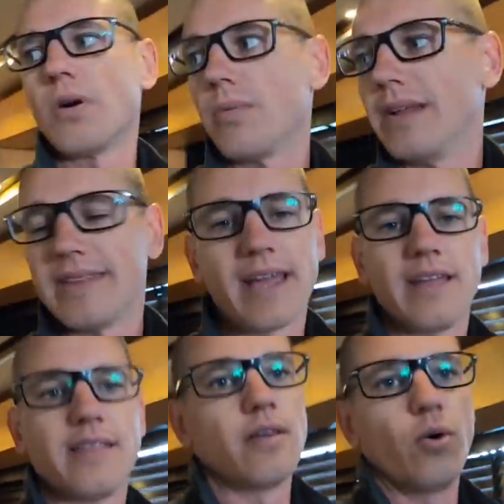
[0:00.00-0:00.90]
probably take
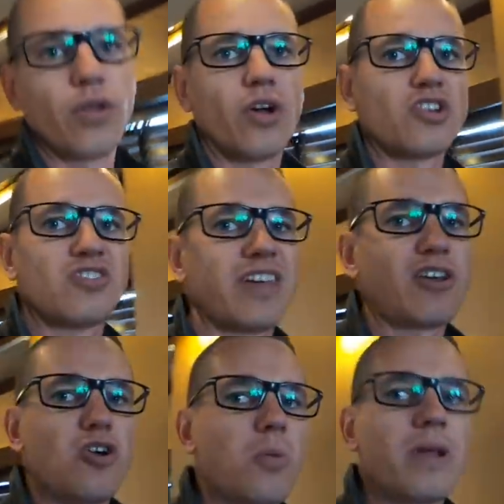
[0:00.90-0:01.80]
all the cushions
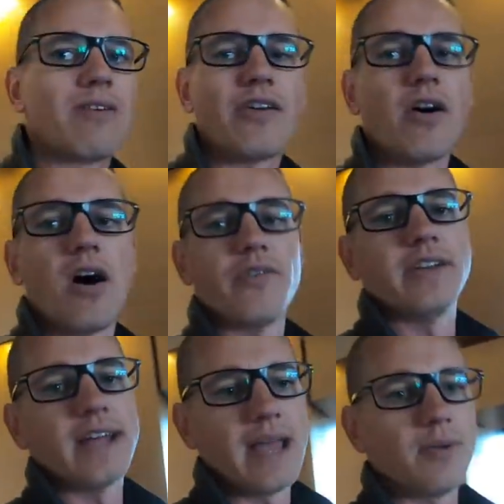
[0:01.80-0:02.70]
take normally around half
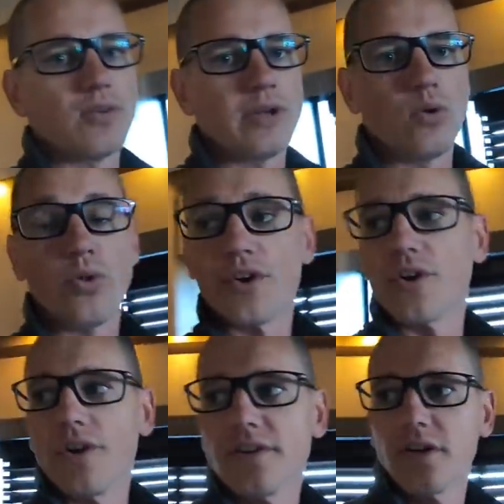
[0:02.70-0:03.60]
a day between all the
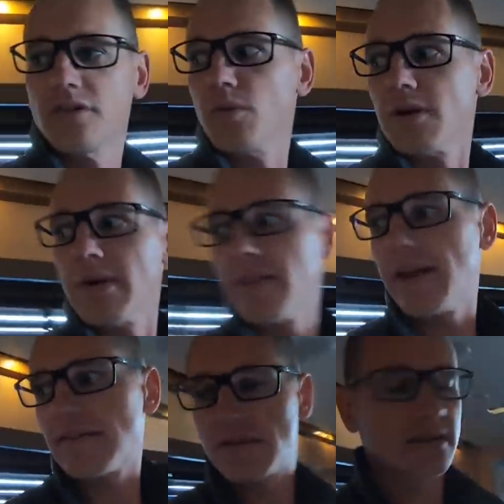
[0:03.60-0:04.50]
crews. So not too worried about
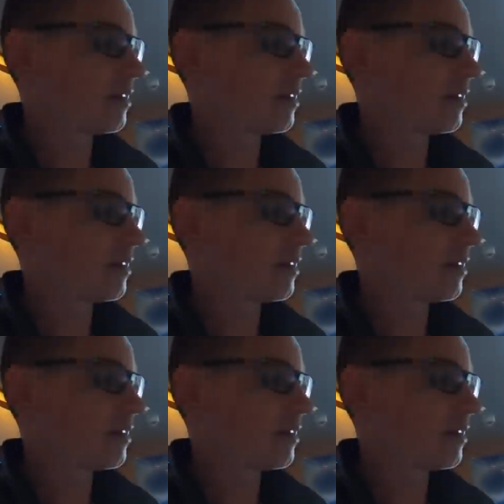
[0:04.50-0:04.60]
that.